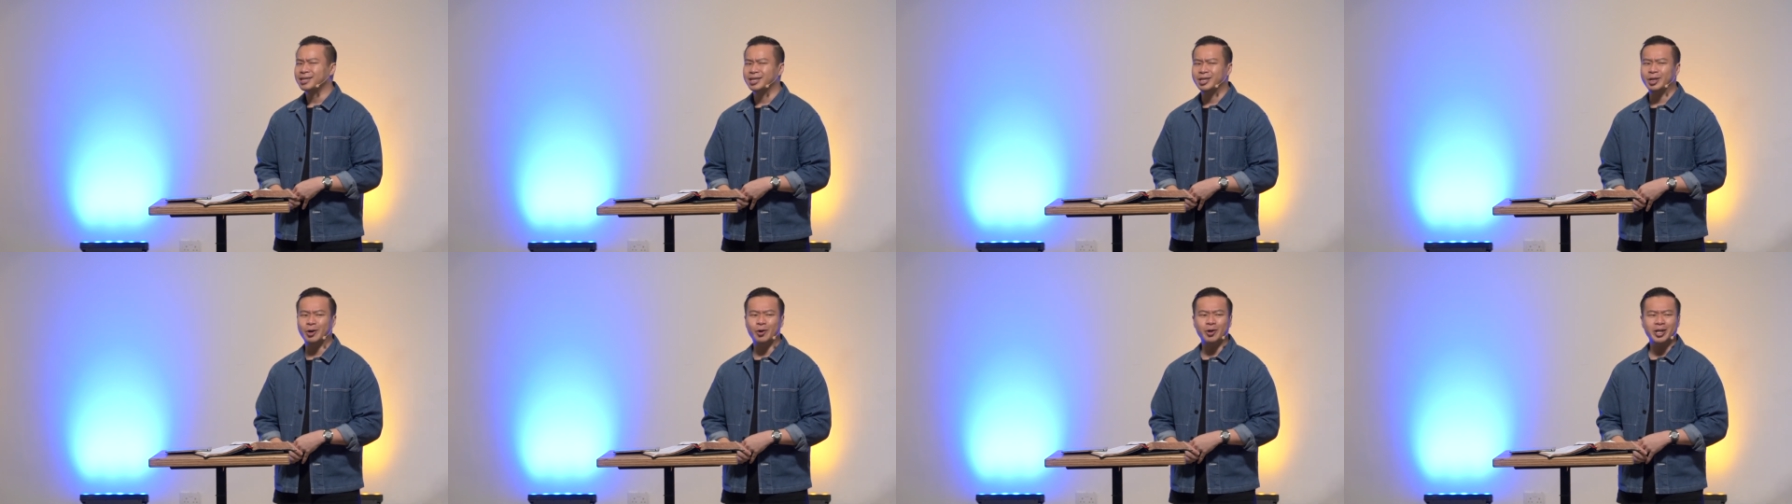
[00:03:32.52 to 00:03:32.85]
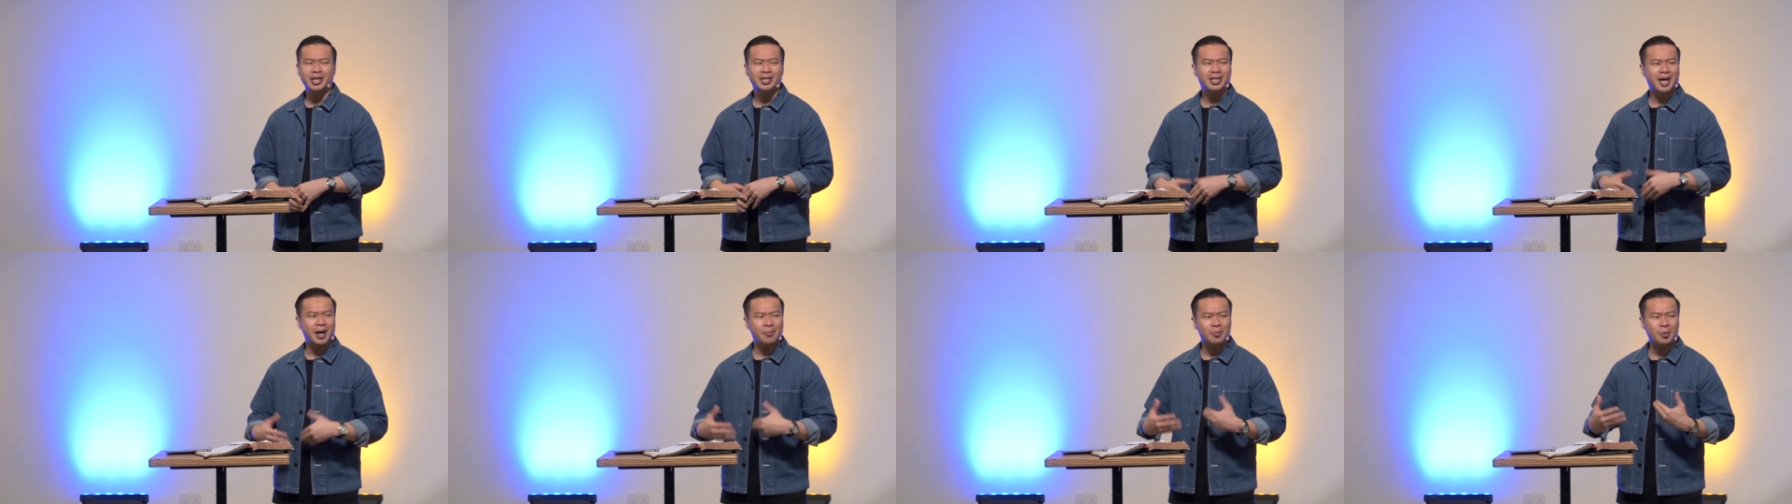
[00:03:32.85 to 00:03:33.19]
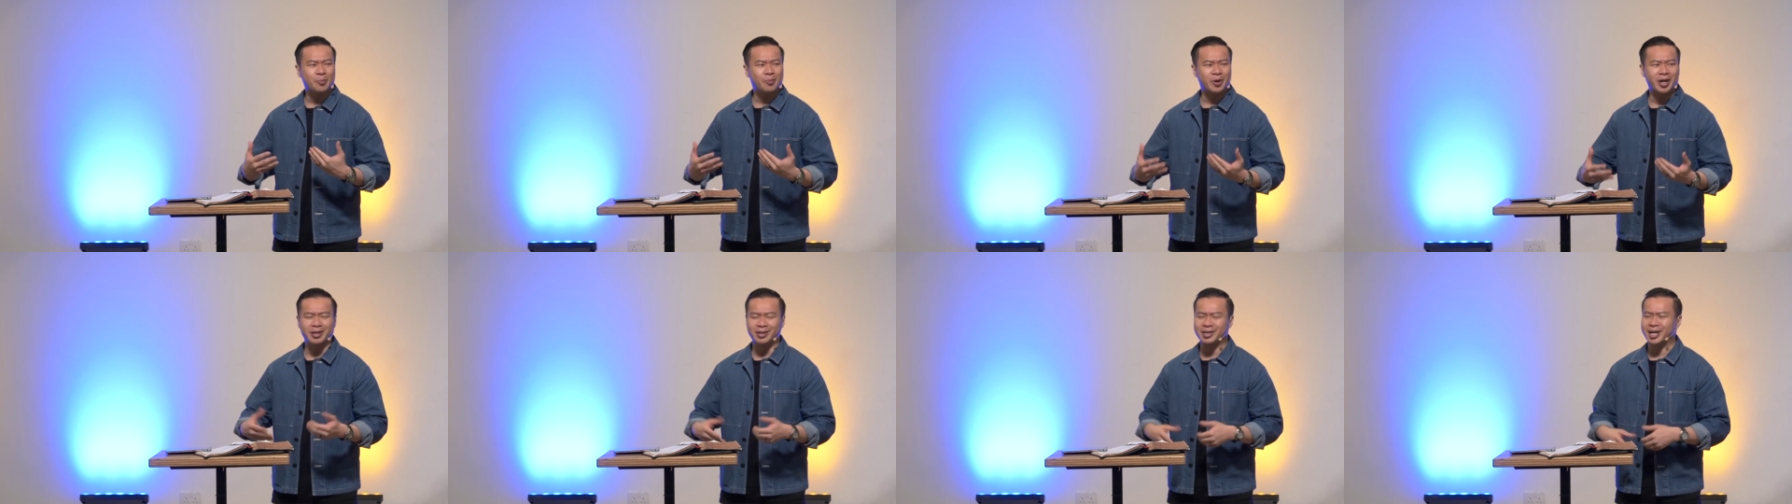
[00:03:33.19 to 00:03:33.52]
The only time
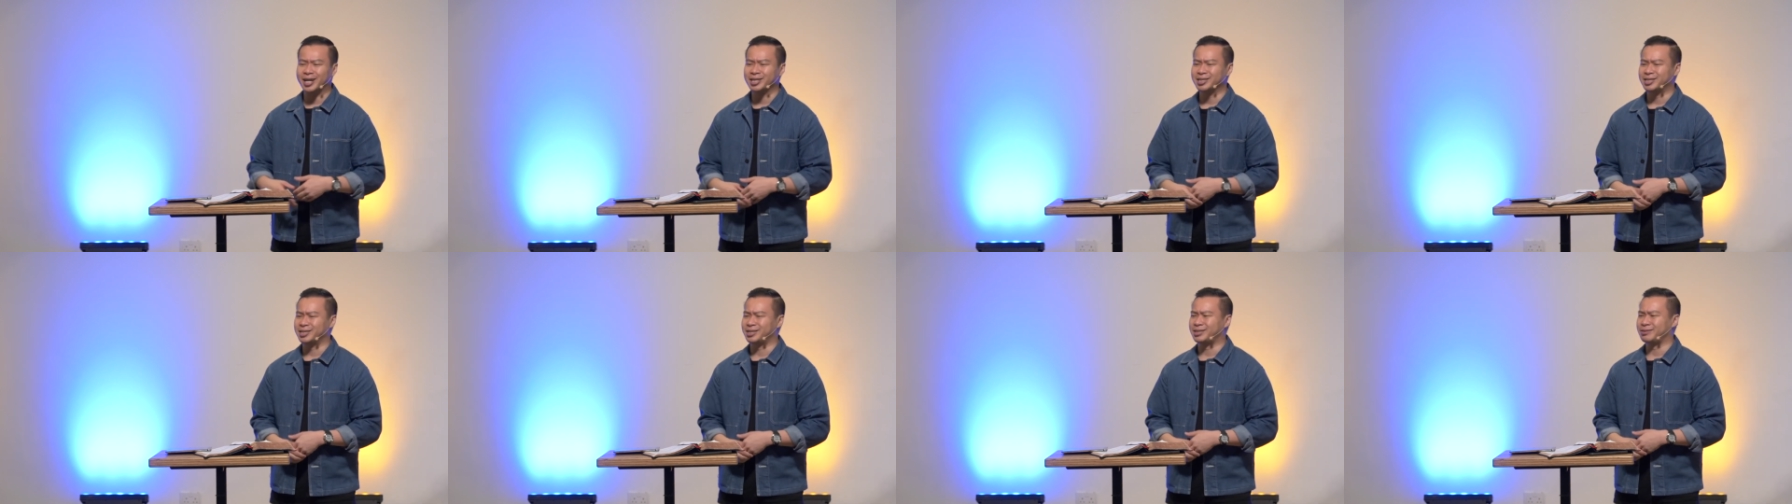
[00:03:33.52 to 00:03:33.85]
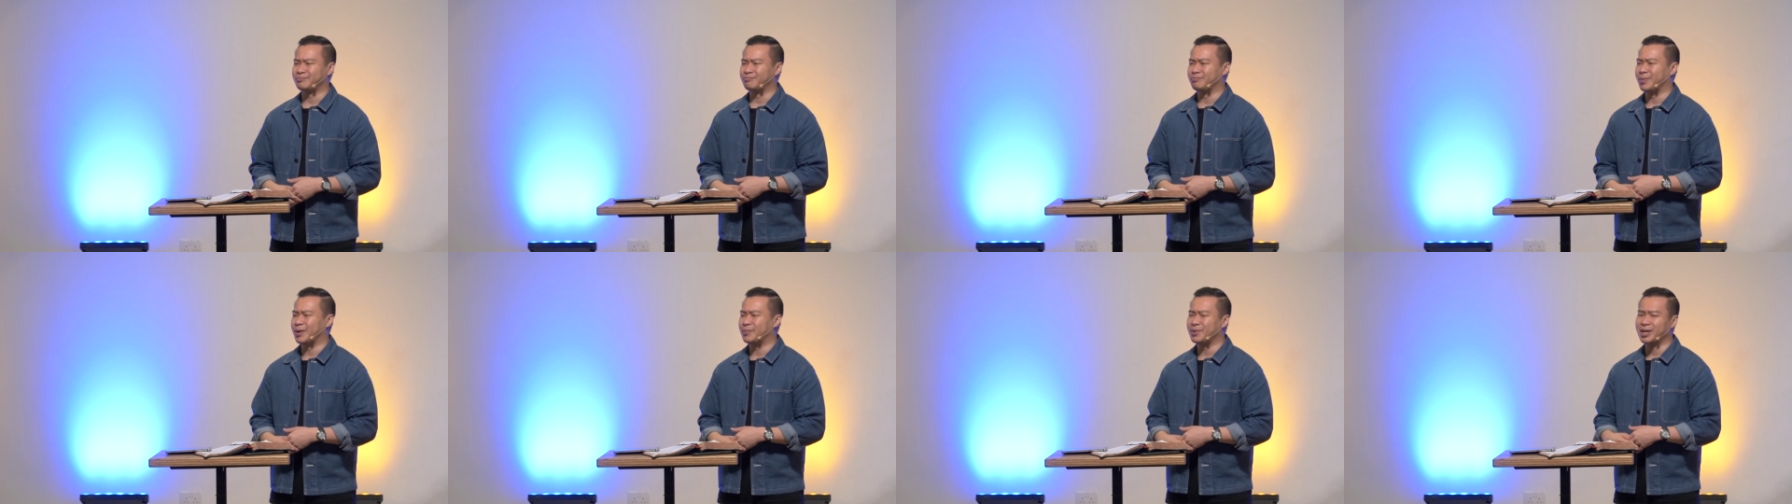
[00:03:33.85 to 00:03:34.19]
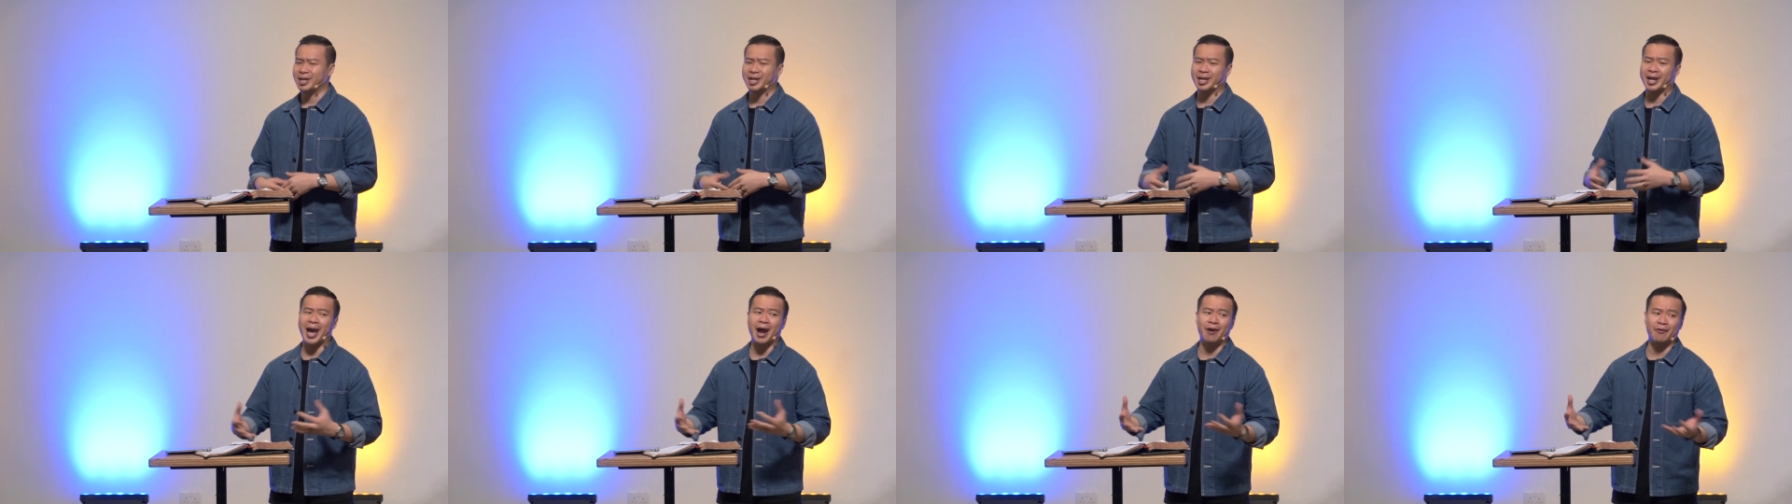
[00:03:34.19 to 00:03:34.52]
you pray in tongues is maybe
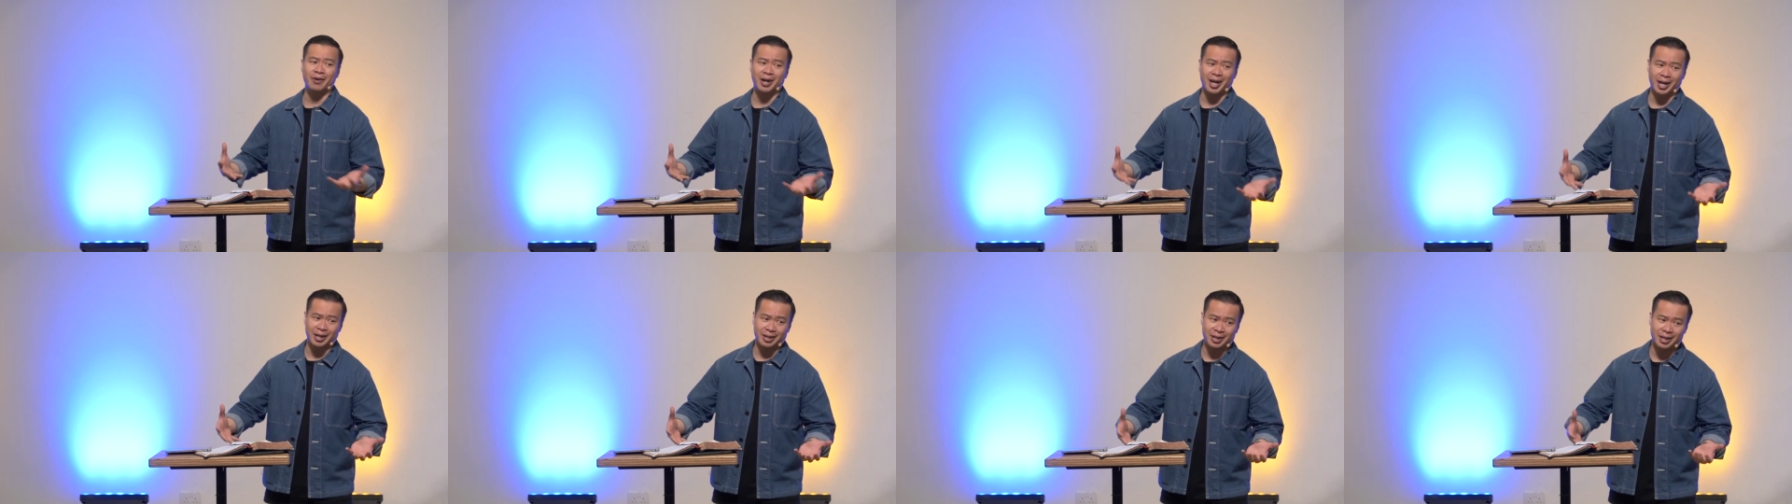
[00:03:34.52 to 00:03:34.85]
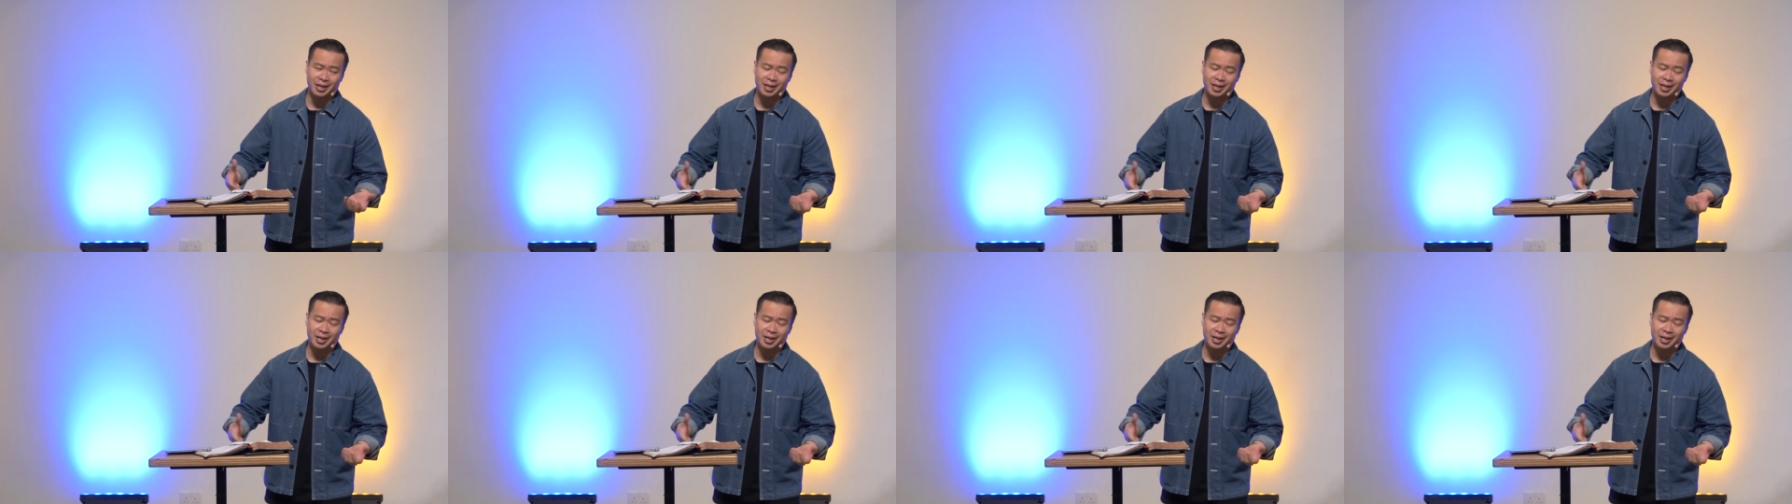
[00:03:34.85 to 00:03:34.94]
in a gathering like